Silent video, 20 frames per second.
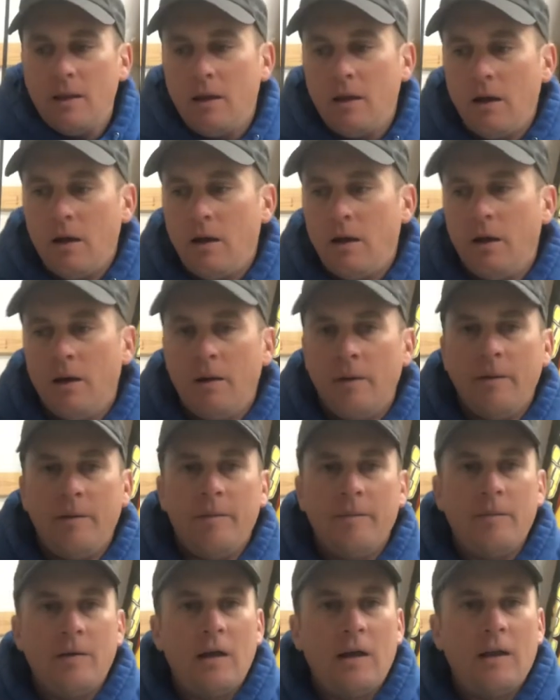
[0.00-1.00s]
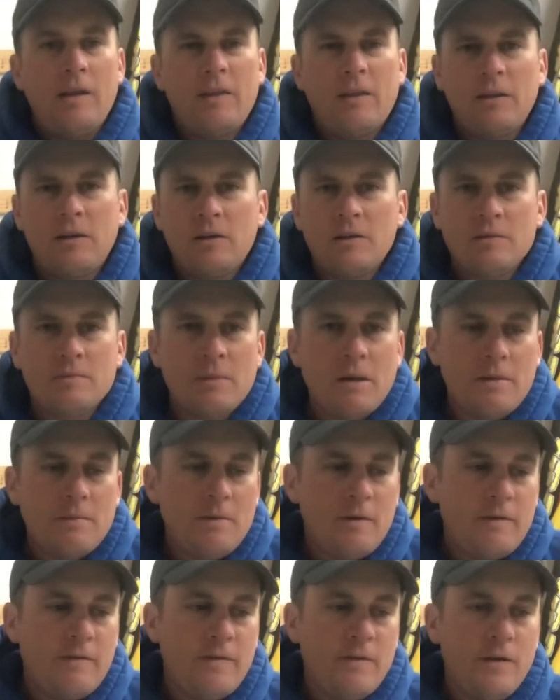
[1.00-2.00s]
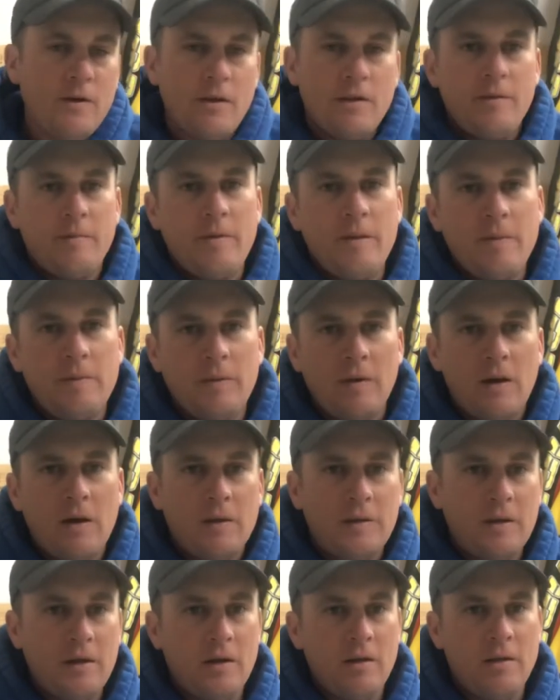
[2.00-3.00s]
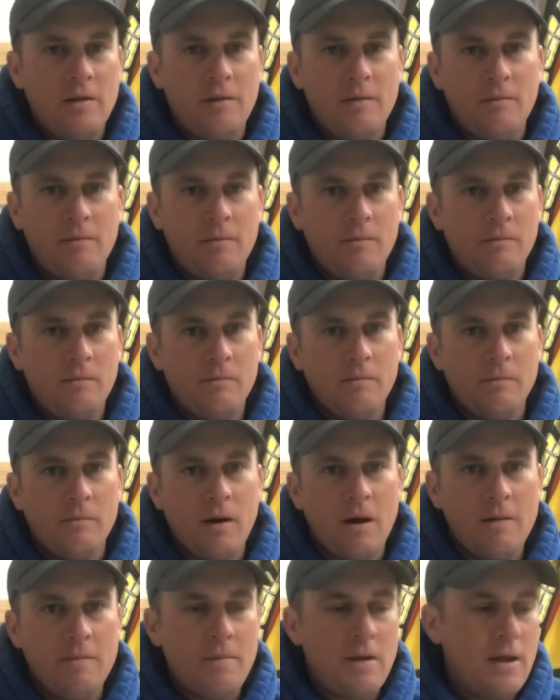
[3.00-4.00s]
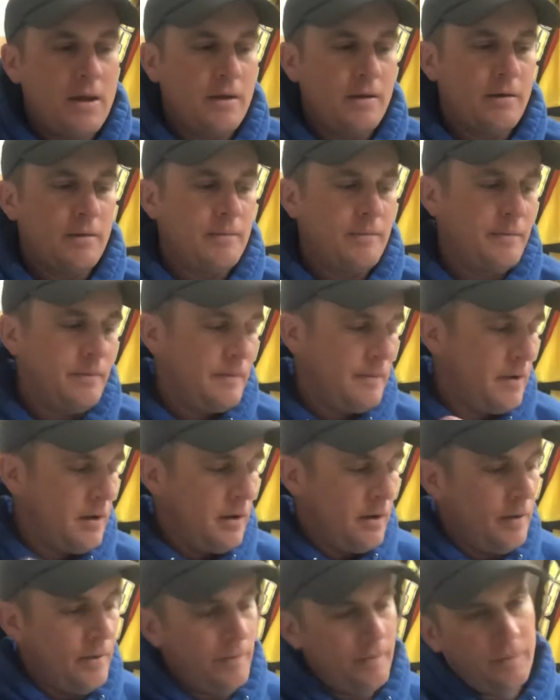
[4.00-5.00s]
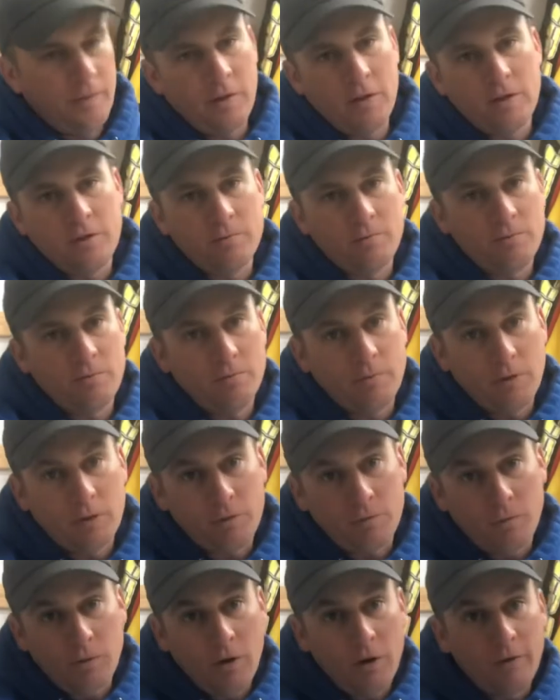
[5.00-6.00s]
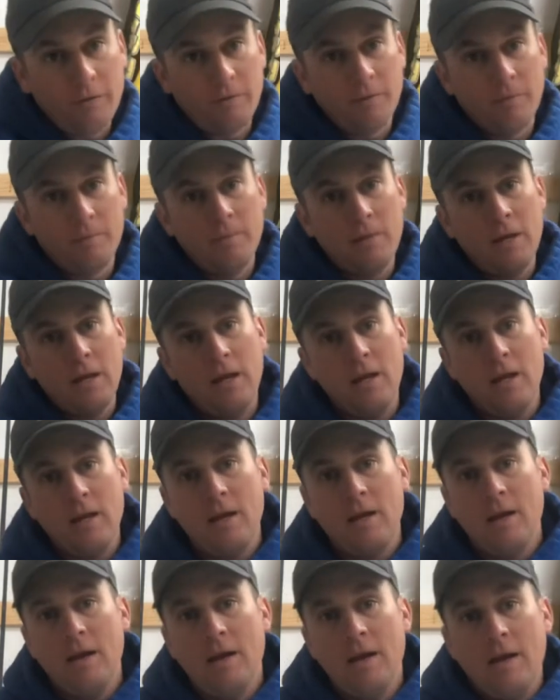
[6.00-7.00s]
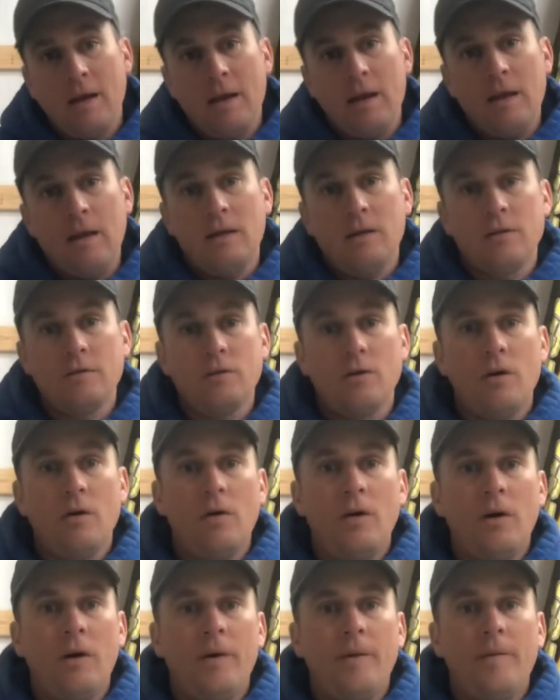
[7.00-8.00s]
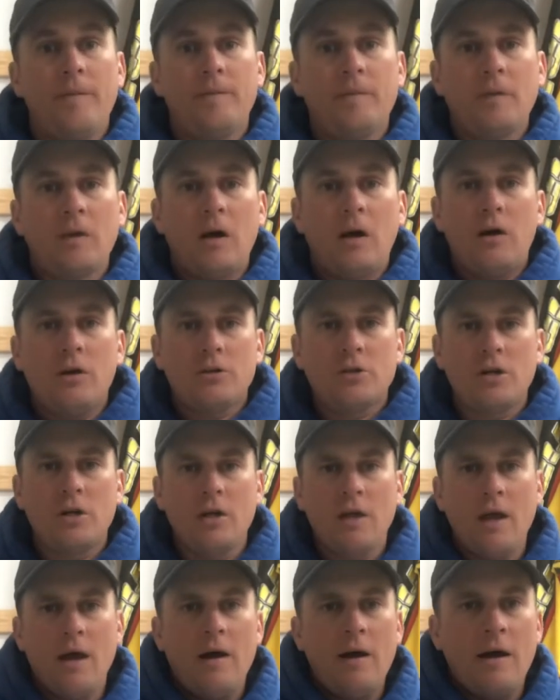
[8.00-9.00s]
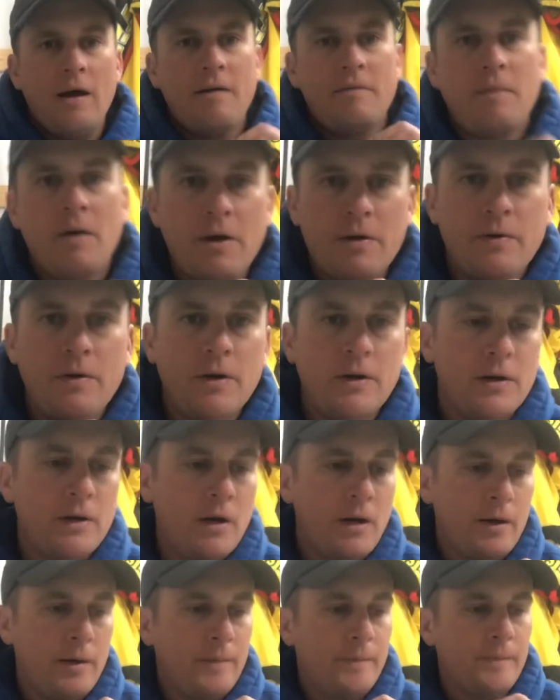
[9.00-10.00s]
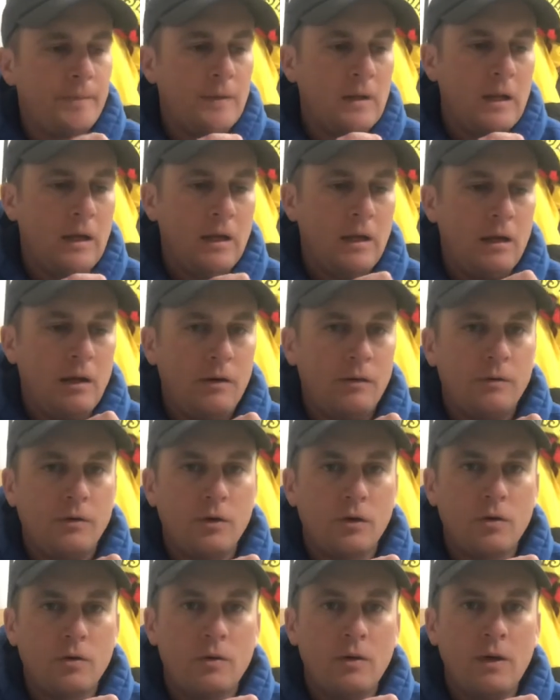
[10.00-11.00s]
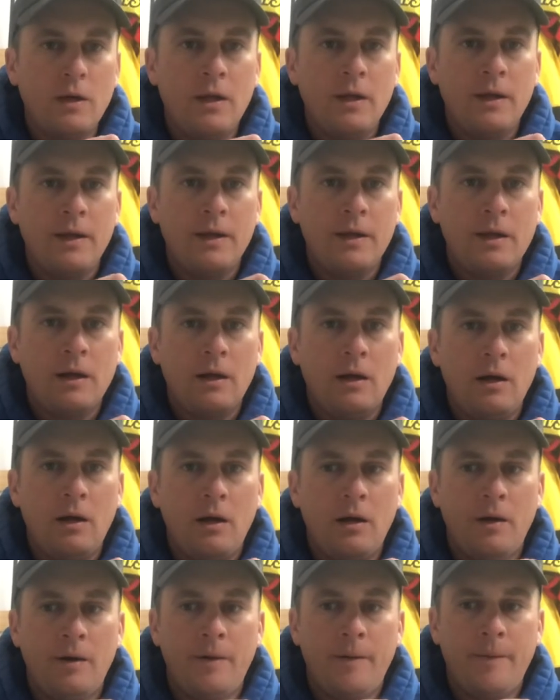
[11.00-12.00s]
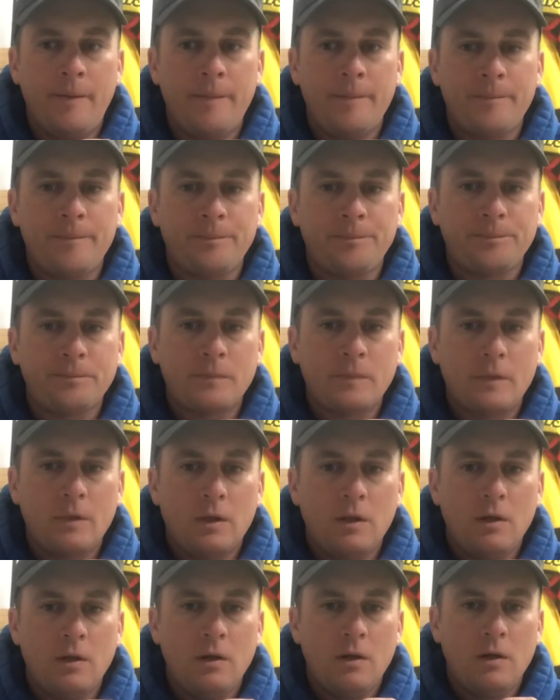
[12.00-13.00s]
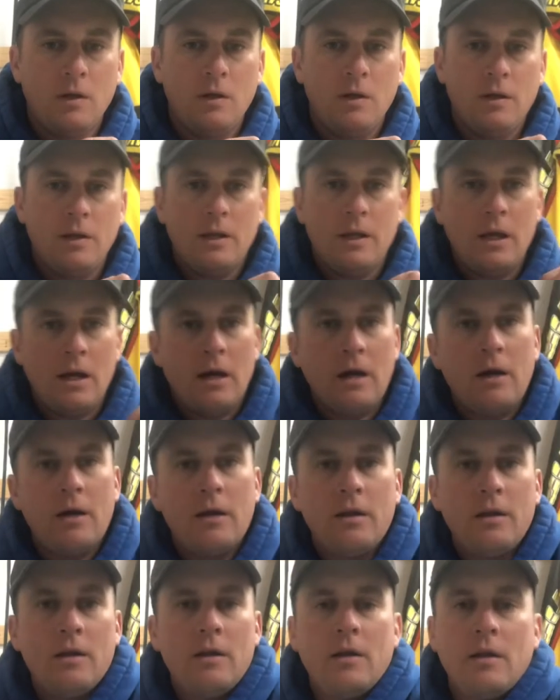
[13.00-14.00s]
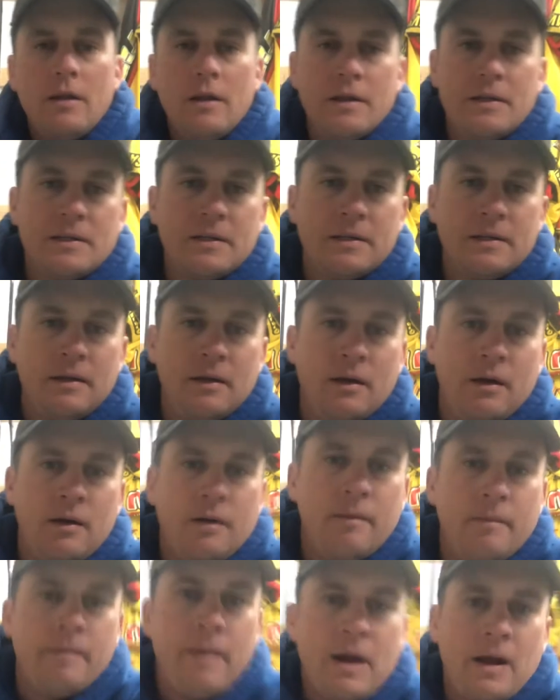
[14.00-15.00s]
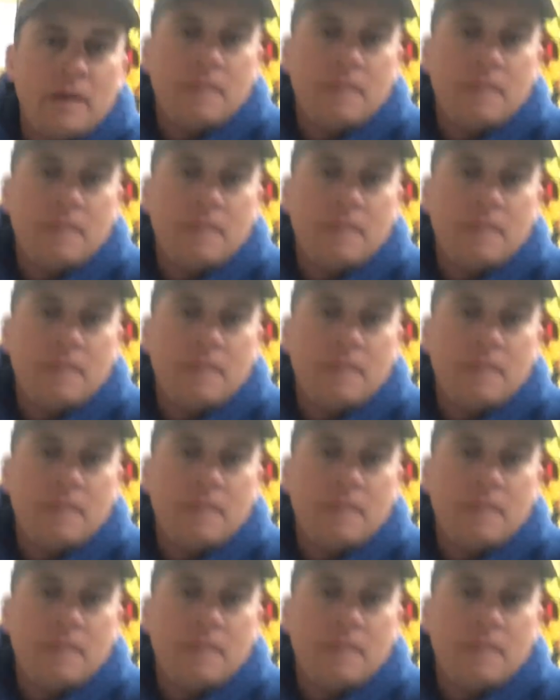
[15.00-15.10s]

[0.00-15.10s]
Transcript: Um, I think there's maybe a few other people out there that might make them. Um, his worked well for me. So uh, I'll show you how I have mine rigged up real quick. Um, yeah, this is the back